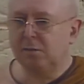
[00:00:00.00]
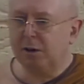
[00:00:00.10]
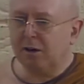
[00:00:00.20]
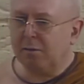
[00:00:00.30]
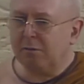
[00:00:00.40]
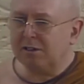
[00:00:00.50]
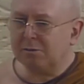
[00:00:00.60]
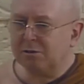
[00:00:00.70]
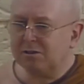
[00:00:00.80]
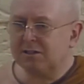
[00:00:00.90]
you become much
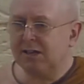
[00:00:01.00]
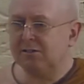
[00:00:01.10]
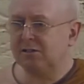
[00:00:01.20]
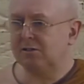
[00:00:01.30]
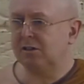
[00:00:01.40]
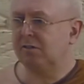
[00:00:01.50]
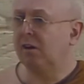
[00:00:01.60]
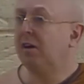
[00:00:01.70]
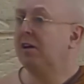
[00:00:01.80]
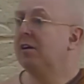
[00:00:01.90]
more sensitive
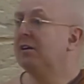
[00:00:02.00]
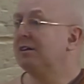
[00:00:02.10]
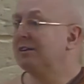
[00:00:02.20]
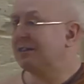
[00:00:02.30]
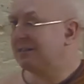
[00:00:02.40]
to